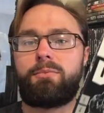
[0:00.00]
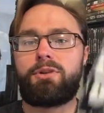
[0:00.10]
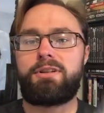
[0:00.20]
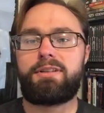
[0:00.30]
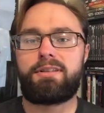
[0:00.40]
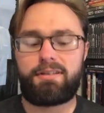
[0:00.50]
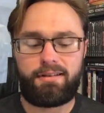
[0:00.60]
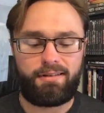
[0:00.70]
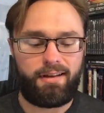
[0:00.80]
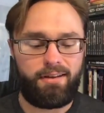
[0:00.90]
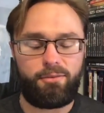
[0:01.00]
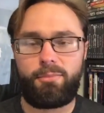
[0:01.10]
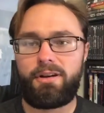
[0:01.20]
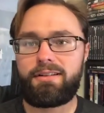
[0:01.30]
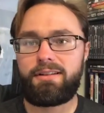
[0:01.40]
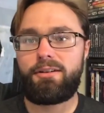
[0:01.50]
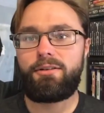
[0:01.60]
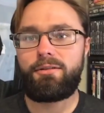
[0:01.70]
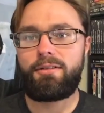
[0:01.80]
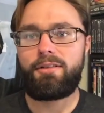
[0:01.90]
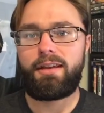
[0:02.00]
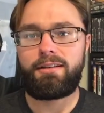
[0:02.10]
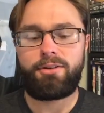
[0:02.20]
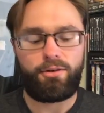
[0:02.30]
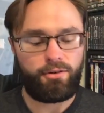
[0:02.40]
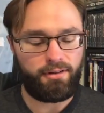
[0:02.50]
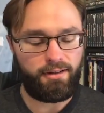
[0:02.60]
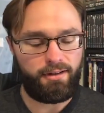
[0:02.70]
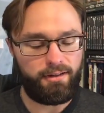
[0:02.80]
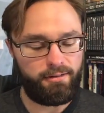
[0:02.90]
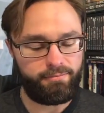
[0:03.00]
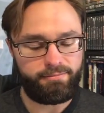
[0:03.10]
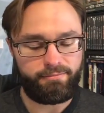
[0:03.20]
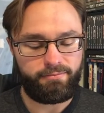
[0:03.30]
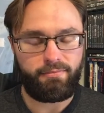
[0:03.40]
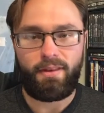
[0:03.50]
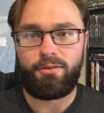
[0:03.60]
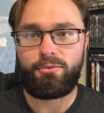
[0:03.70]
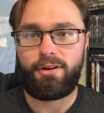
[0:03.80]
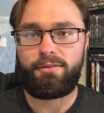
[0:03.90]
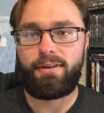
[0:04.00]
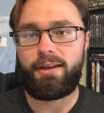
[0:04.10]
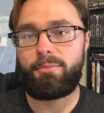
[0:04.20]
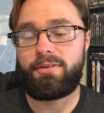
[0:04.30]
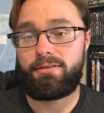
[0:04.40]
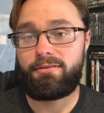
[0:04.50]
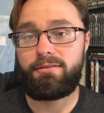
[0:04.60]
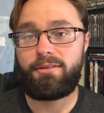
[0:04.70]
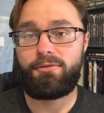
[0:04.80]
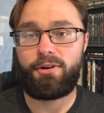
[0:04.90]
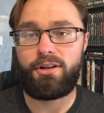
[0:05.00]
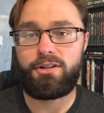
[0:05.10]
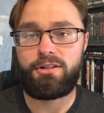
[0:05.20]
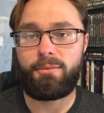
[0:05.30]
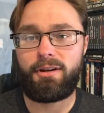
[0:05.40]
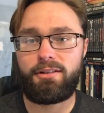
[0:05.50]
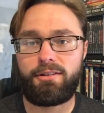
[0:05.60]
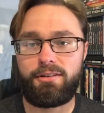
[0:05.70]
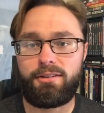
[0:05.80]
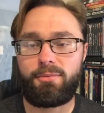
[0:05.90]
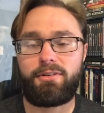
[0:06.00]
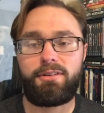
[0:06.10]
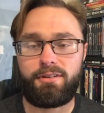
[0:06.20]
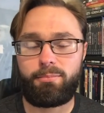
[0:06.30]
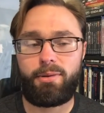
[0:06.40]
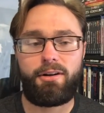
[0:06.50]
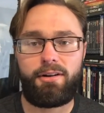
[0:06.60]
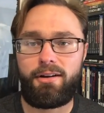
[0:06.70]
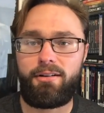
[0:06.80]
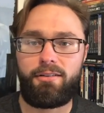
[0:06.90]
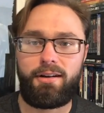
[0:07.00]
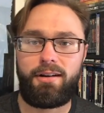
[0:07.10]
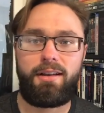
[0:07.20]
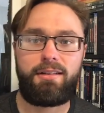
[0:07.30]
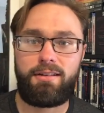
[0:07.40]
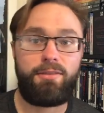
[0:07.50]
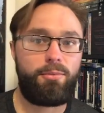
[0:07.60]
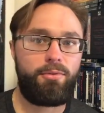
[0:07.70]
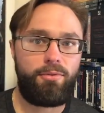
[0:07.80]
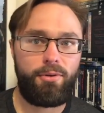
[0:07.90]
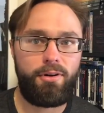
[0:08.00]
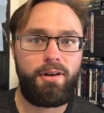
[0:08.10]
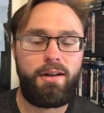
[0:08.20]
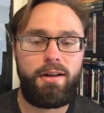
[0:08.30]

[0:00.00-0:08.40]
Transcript: which is kind of a must-own. They totally revamped the footage. I mean, the movie looks better here than it has ever before.